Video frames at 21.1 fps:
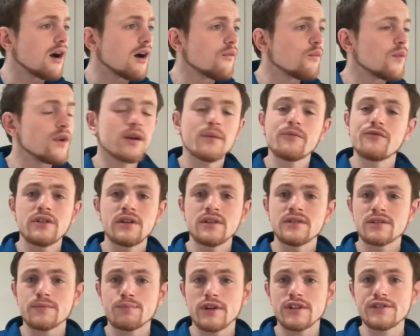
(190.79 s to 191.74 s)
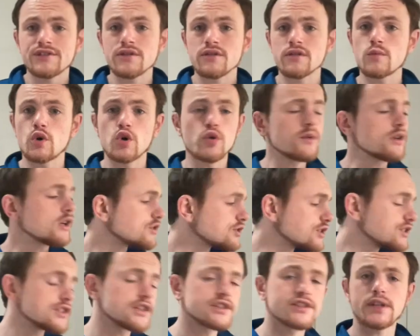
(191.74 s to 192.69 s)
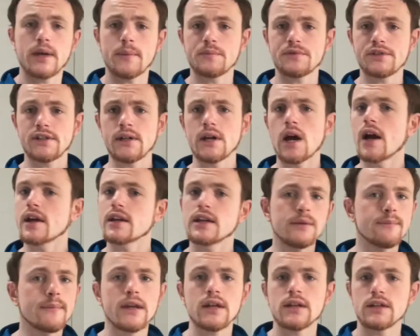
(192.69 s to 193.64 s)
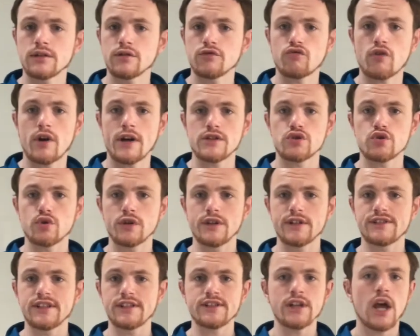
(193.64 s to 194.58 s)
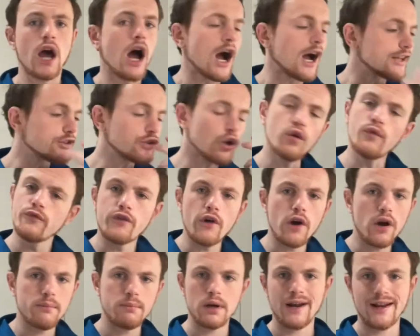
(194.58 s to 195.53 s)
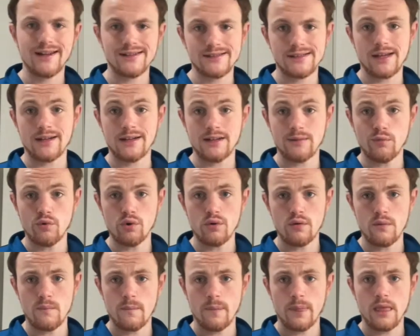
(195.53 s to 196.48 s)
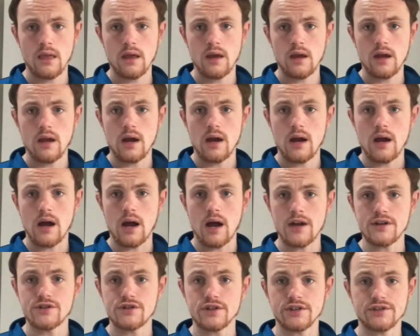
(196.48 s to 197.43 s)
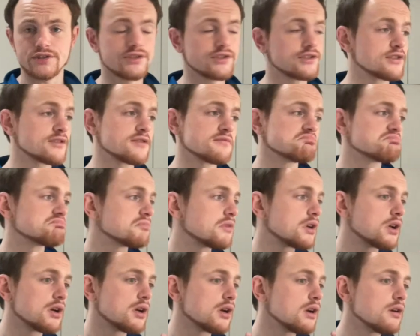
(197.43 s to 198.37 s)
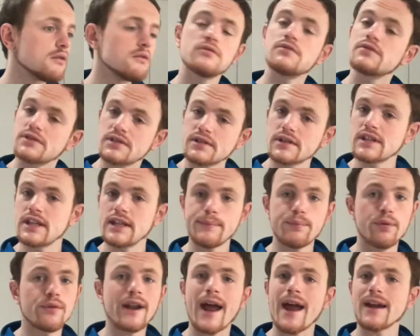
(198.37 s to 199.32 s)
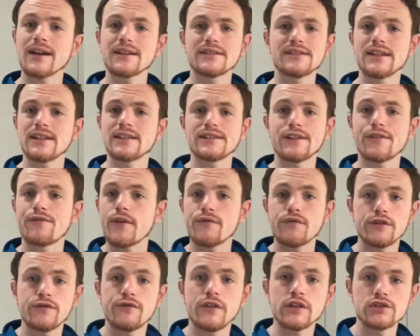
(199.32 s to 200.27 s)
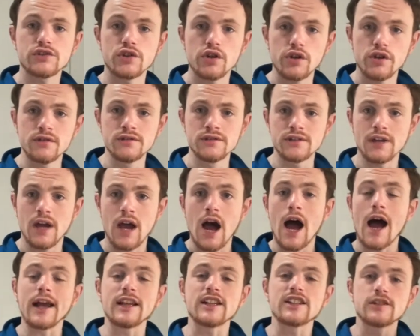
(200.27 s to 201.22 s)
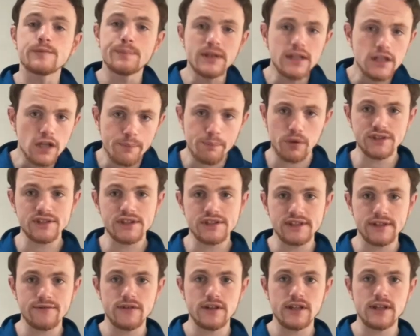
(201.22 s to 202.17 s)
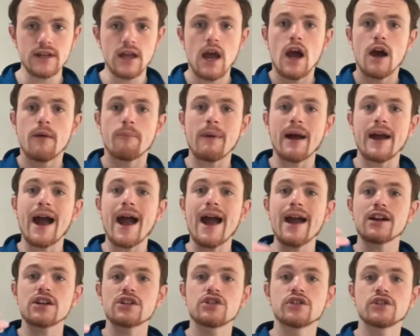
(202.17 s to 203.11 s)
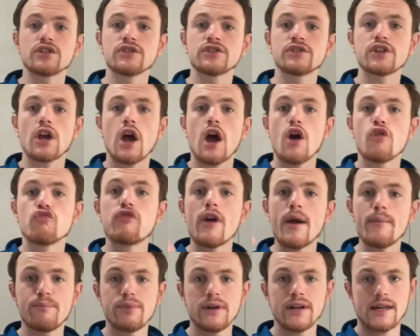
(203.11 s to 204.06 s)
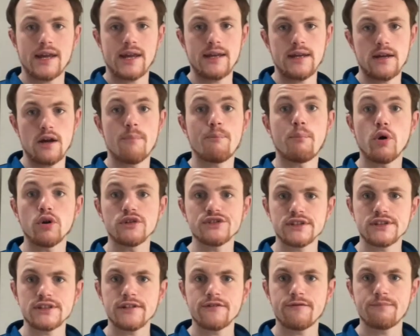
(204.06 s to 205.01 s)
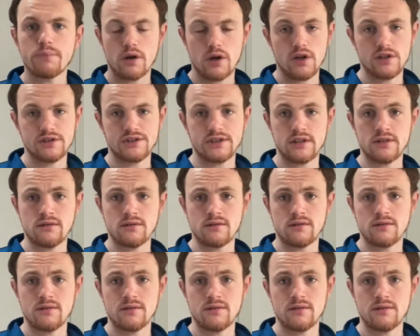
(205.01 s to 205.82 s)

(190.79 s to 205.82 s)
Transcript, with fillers: When I'm feeling depressed at the moment, I just accept it. I keep making the right choices. I don't verbalize it anymore. I just keep on acting as if everything's good. I speak positively. My actions replicate a positive person.